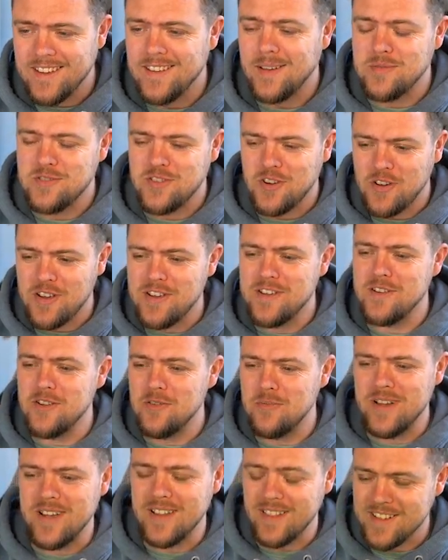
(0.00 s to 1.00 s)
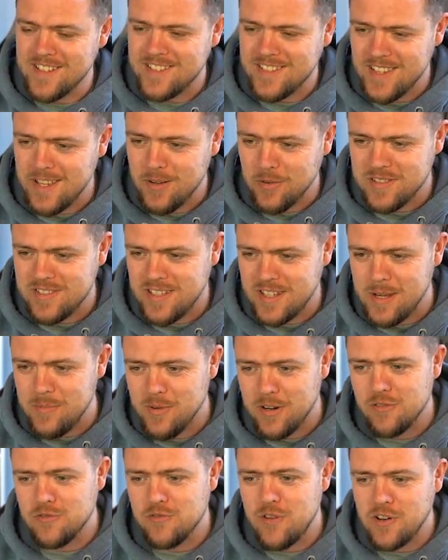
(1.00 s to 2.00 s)
I'm sure you do, mate. Let's see what team
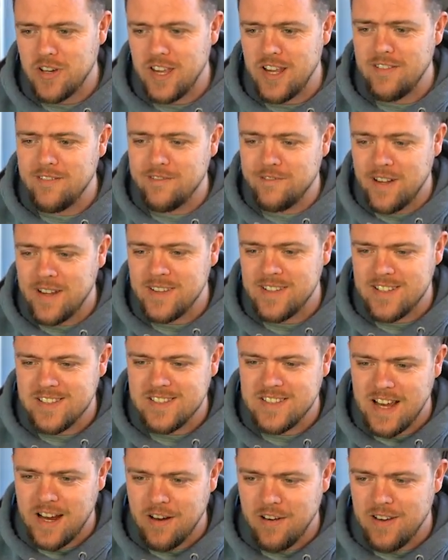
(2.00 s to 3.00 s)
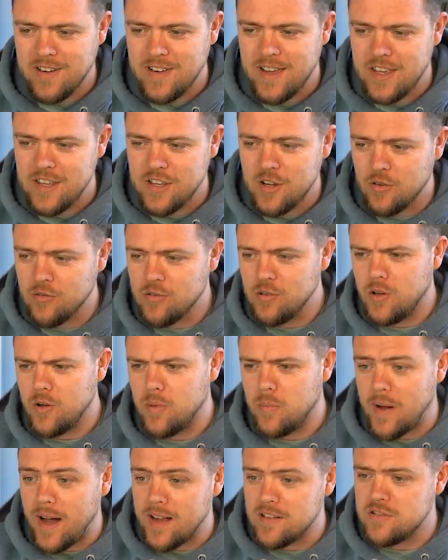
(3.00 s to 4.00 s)
you're rocking. Van der Sar in net. Euro
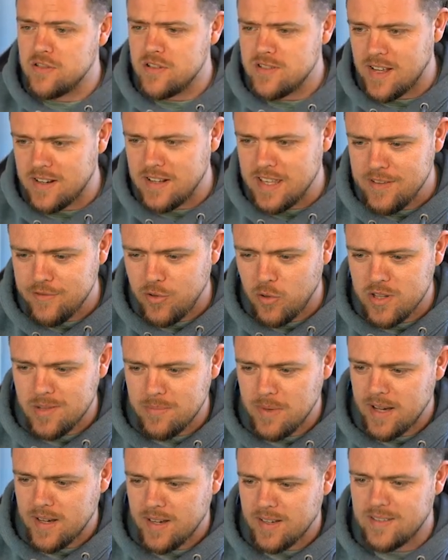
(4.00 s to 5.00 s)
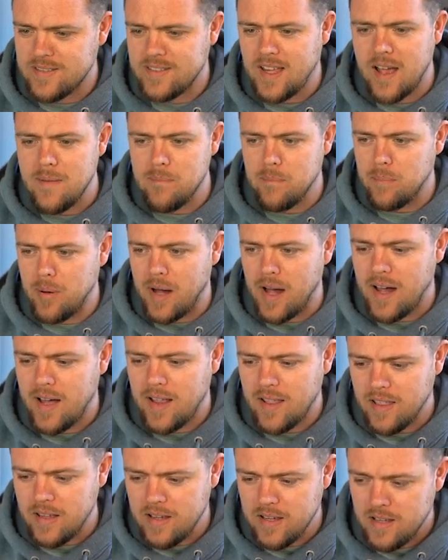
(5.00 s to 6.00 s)
Patra. Is that an Evo at the back?
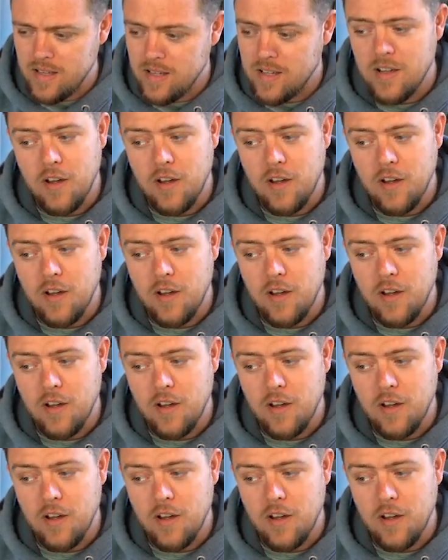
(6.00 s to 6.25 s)
Dybala.